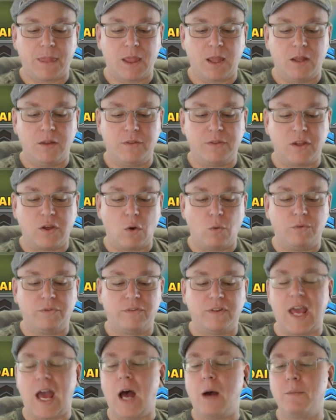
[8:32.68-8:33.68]
The
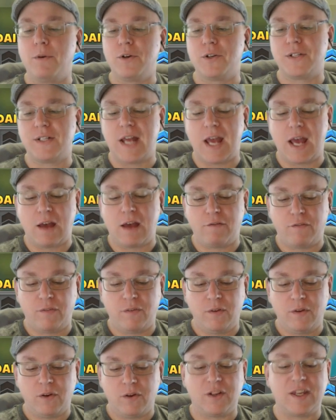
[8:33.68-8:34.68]
Ghostly Halberd
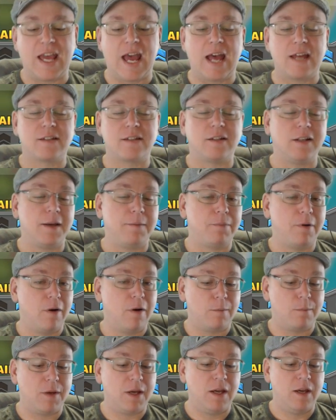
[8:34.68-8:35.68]
Staff, or Ghastly,
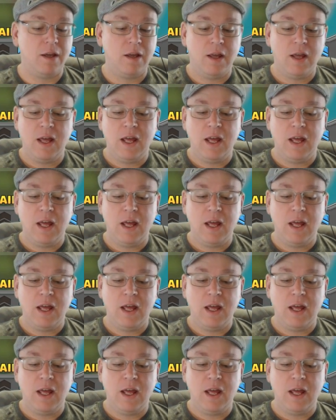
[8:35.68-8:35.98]
pardon me.